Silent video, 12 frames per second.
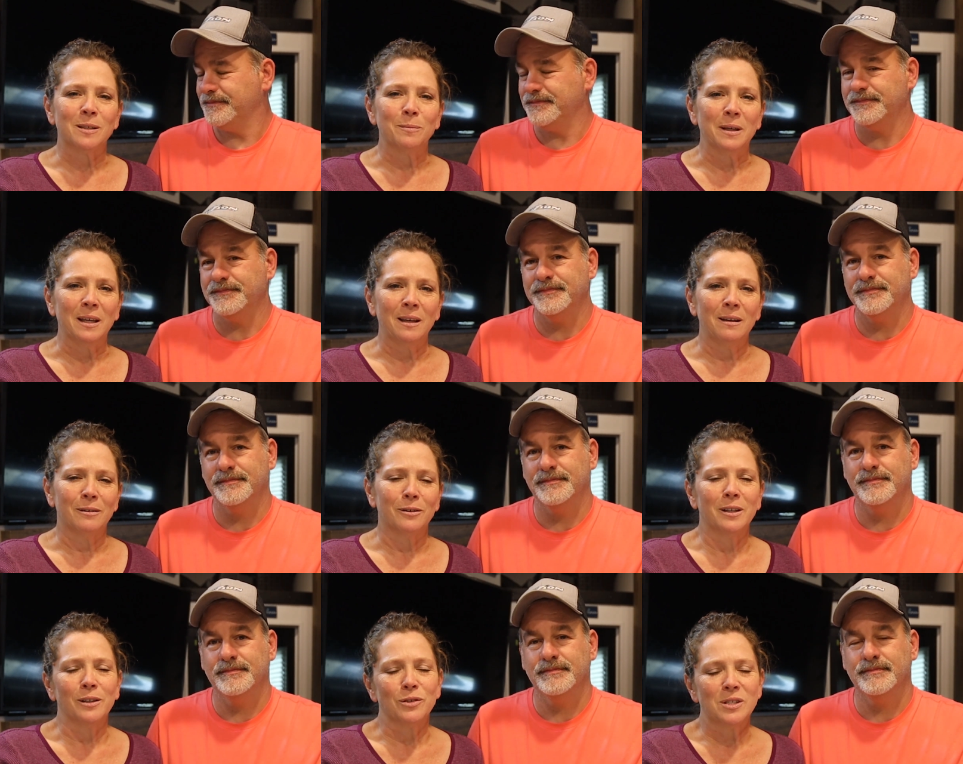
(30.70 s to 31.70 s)
Speaker 1: to me,
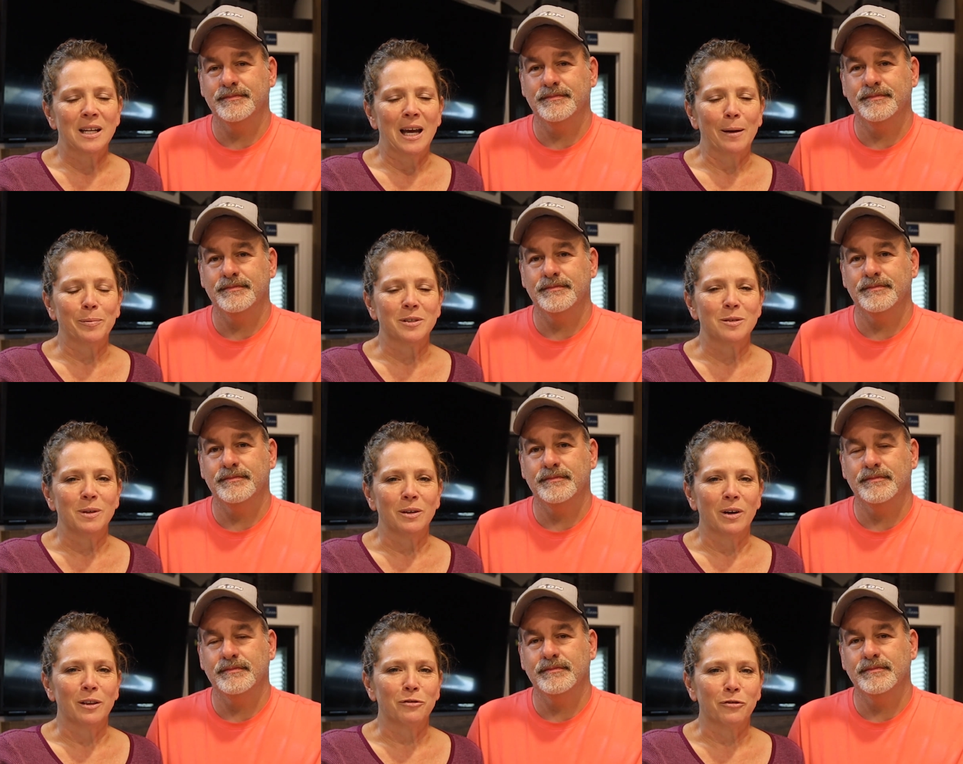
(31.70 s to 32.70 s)
or it used to happen to
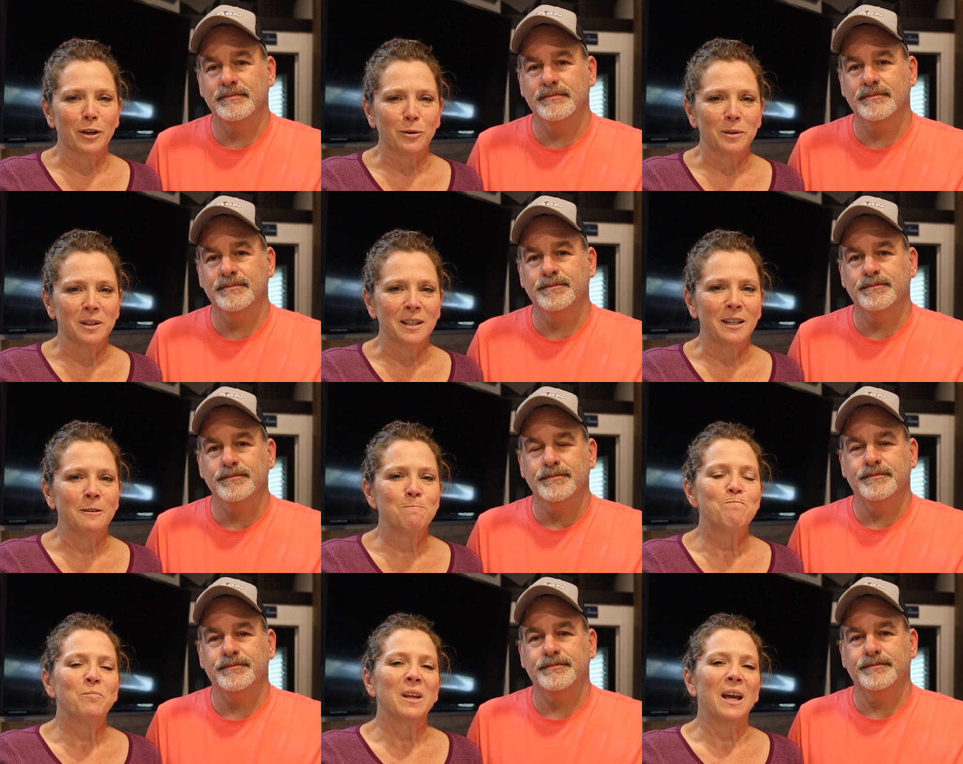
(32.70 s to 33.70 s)
me rather
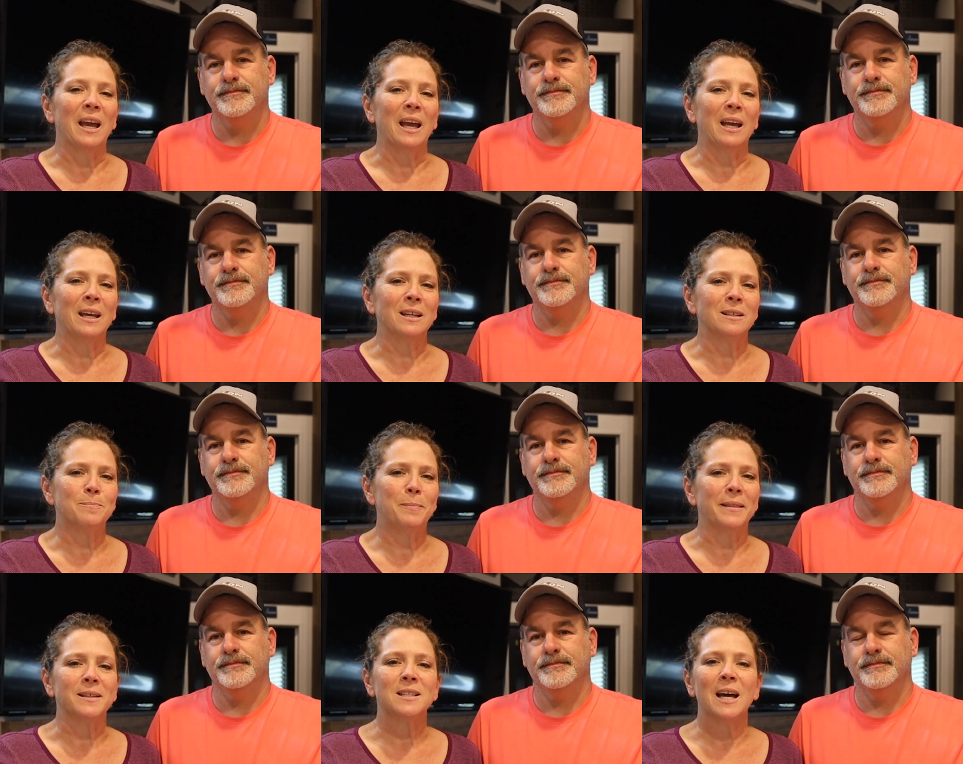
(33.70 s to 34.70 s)
frequently. And
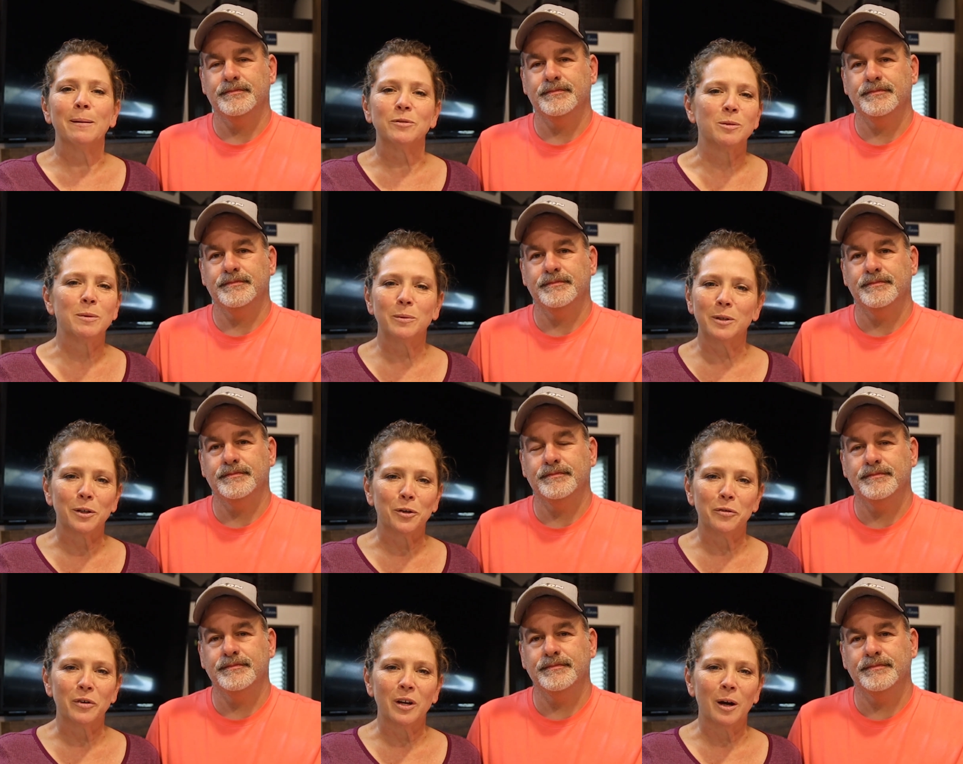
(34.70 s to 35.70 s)
by the time Jimmy would
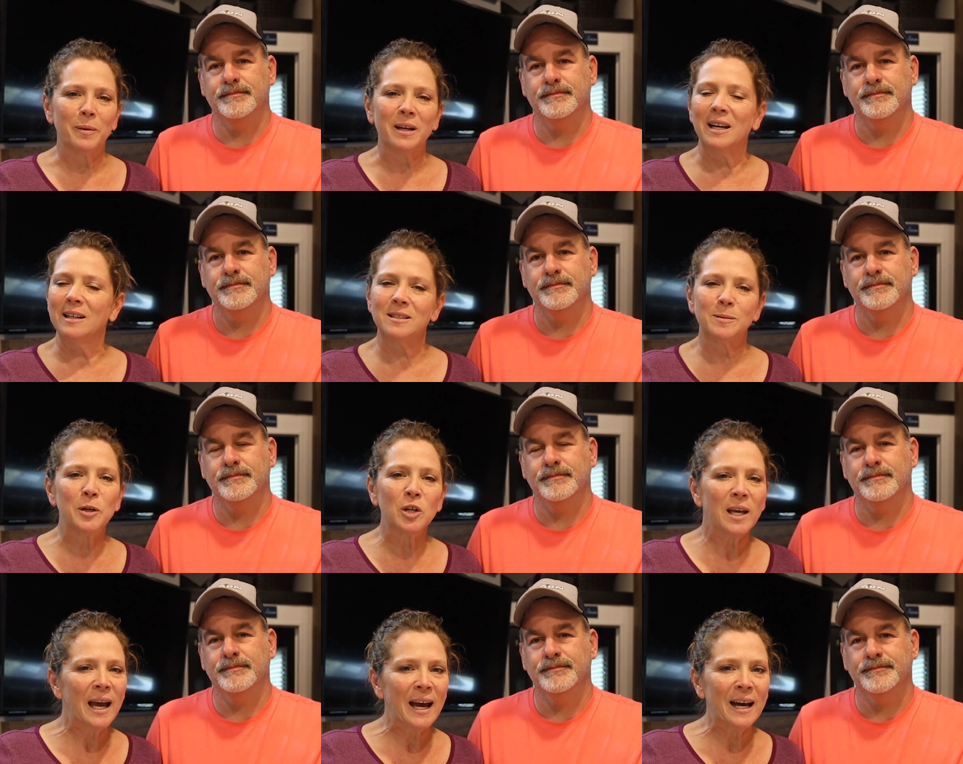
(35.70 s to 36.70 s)
get over here, I'm like, I
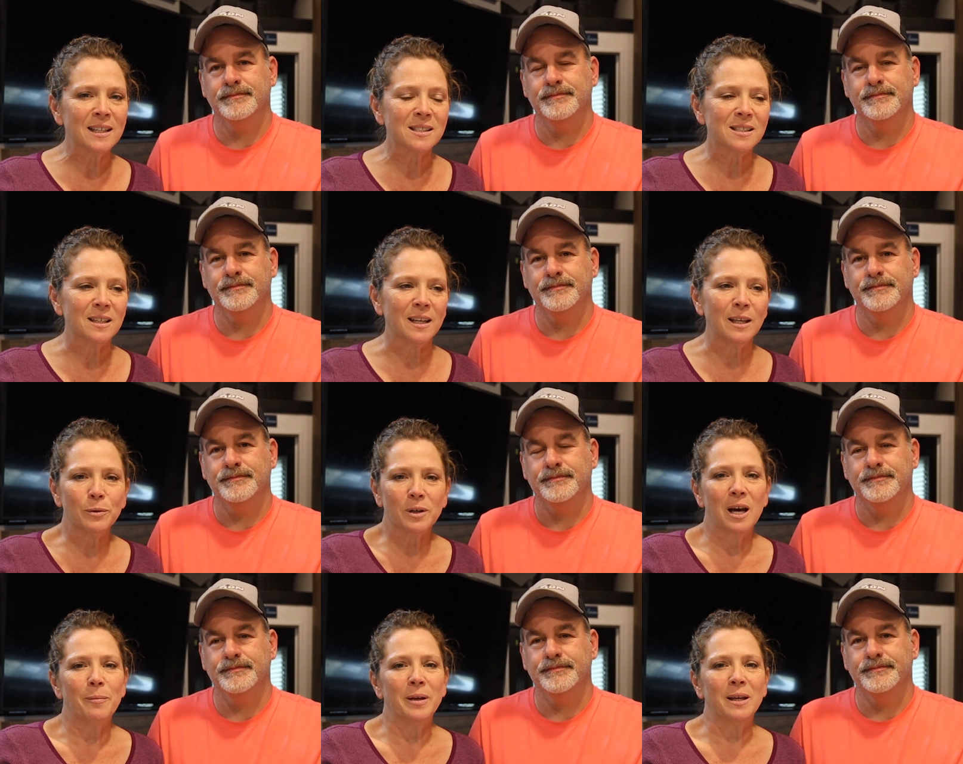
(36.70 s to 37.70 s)
smell gas. And he
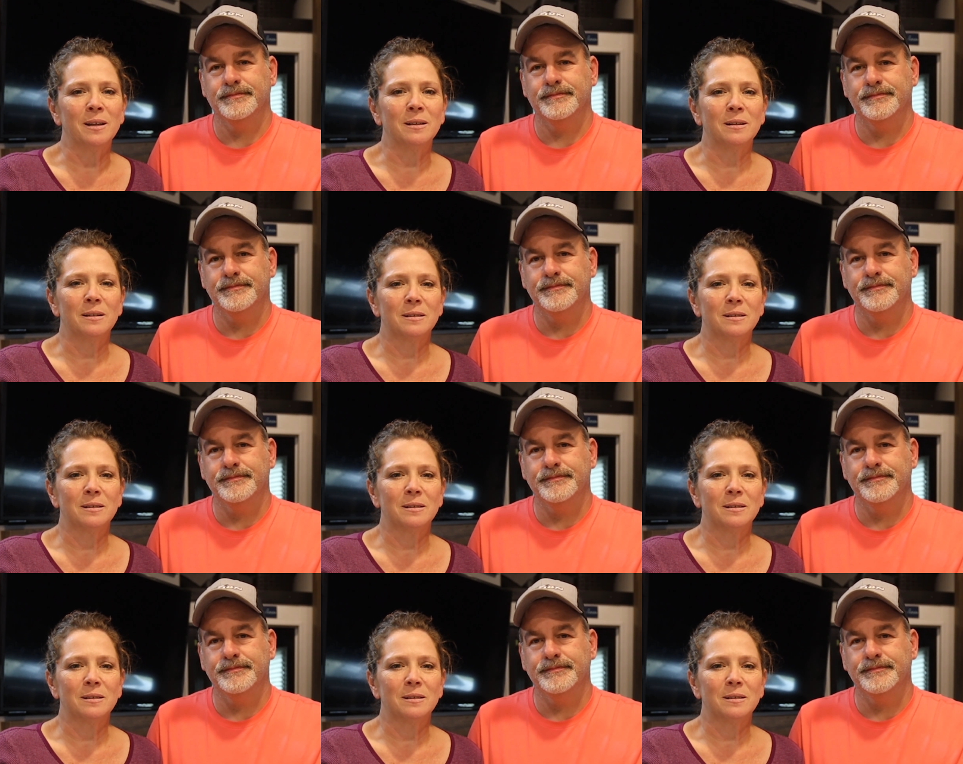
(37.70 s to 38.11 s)
would come in,